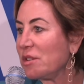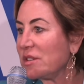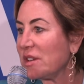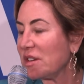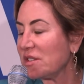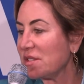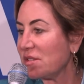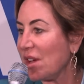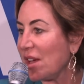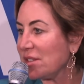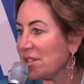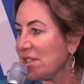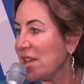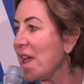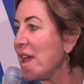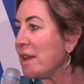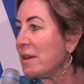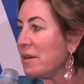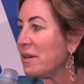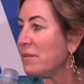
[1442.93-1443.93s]
there's about
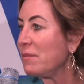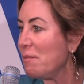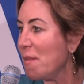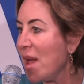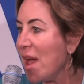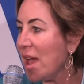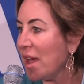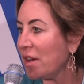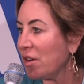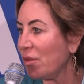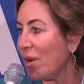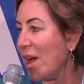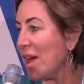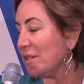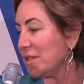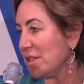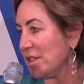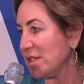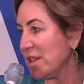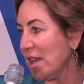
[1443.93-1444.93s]
10 men
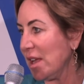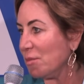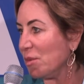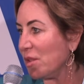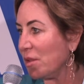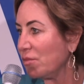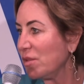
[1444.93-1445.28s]
around the table.